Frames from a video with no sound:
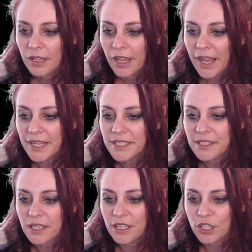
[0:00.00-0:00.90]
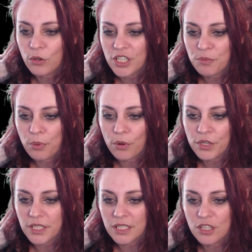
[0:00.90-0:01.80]
added an egress
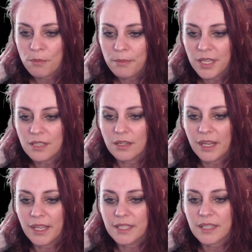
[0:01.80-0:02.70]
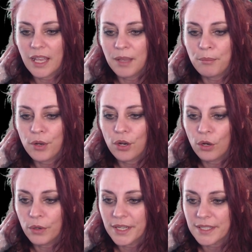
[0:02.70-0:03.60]
point in the Middleland Amber
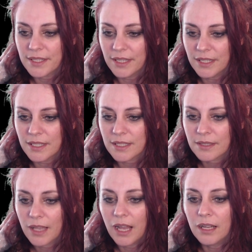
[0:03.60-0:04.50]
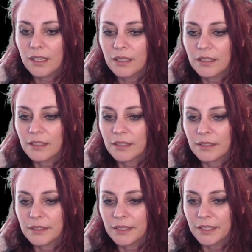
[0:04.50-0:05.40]
Oasis. Ah,
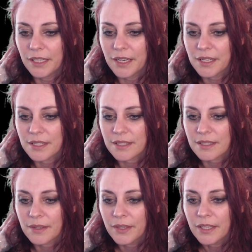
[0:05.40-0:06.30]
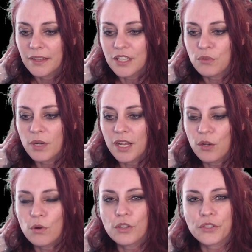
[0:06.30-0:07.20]
nice. That's really
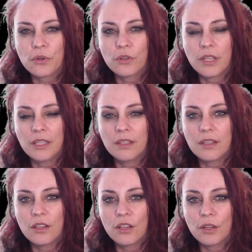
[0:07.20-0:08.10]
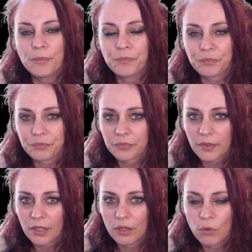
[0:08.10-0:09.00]
cool. So in the
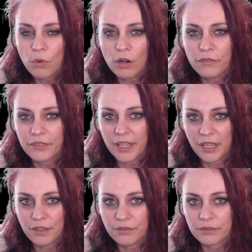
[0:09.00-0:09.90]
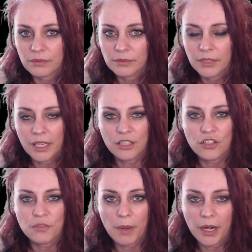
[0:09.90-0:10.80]
Wolf Cave and the
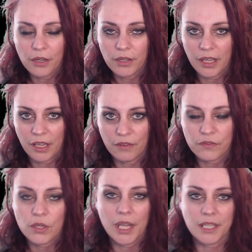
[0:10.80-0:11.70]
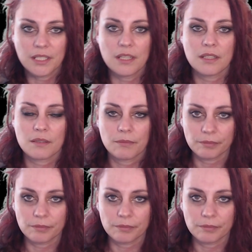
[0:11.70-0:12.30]
Spider Cave, you had this